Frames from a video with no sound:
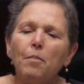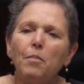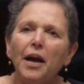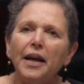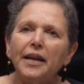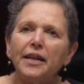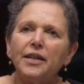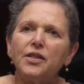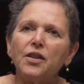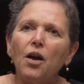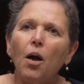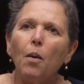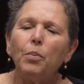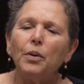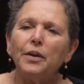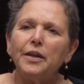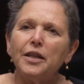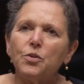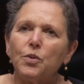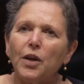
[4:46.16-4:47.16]
my
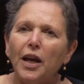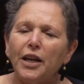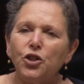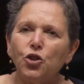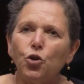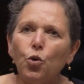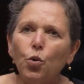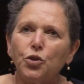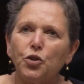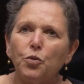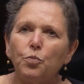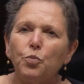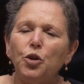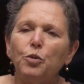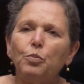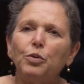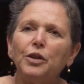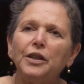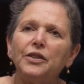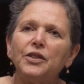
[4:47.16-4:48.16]
example is when I talk to
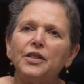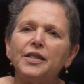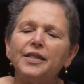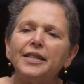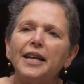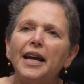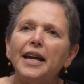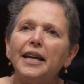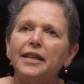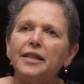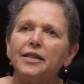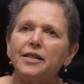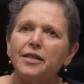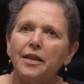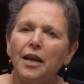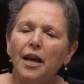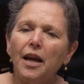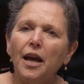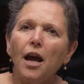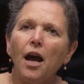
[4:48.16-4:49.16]
people in the
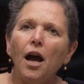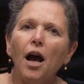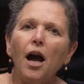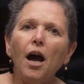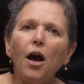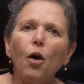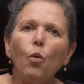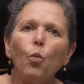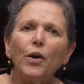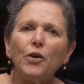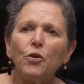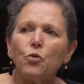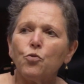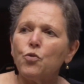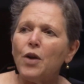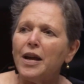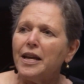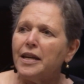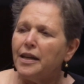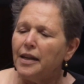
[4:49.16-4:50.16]
States, when a
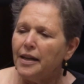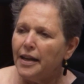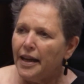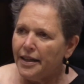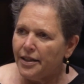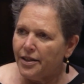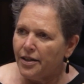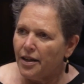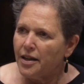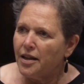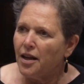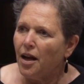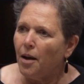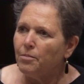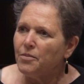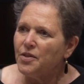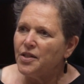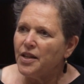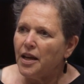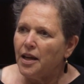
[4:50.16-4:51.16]
regulator
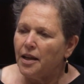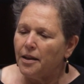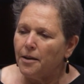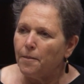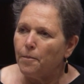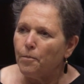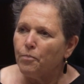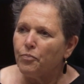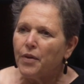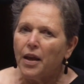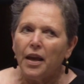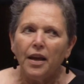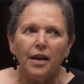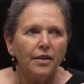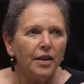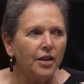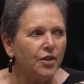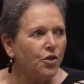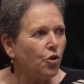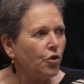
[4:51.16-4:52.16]
comes in,
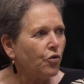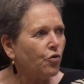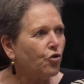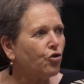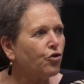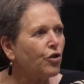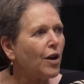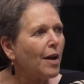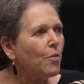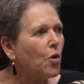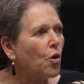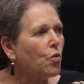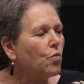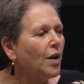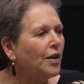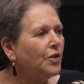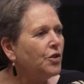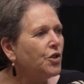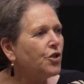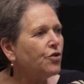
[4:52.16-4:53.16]
a sort of tremor
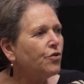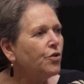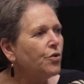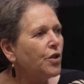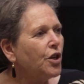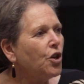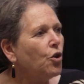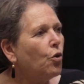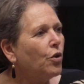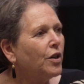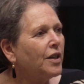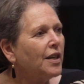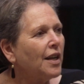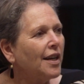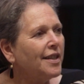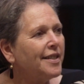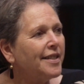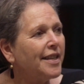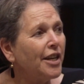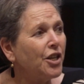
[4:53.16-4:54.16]
runs through the
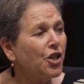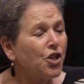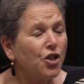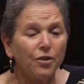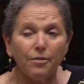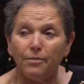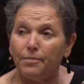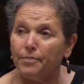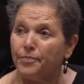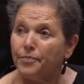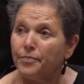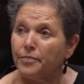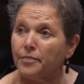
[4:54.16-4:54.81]
organization.